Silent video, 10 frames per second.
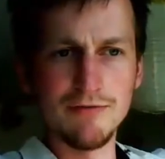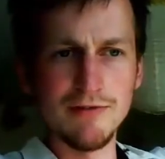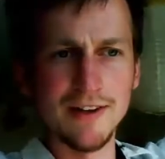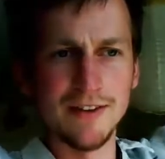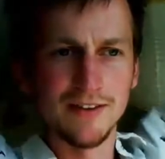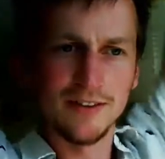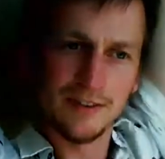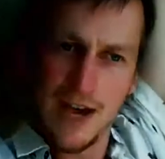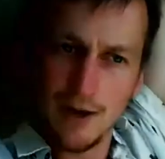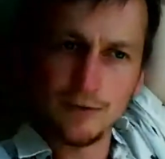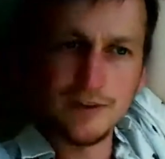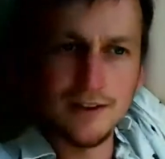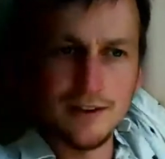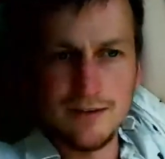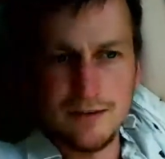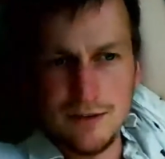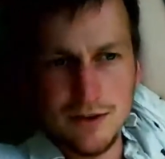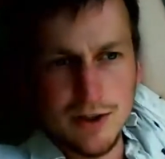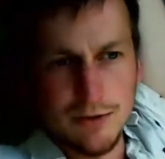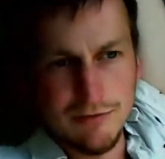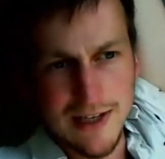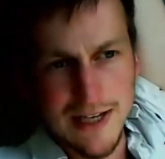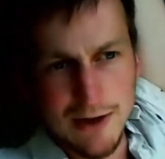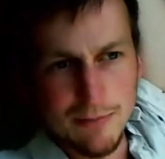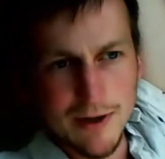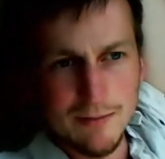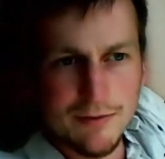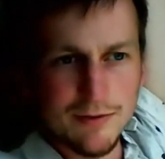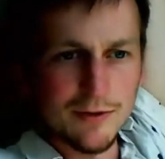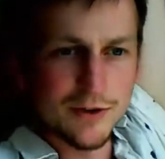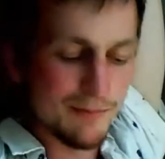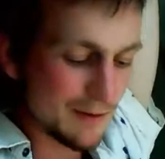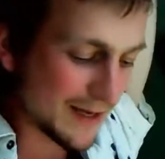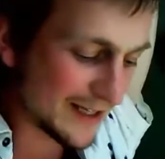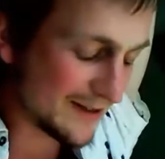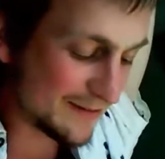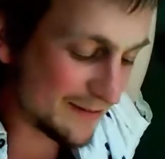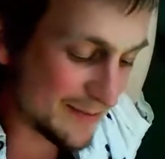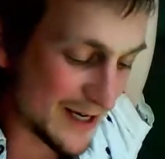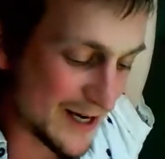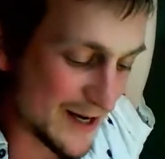friend's house and chat a little bit before jumping back in. But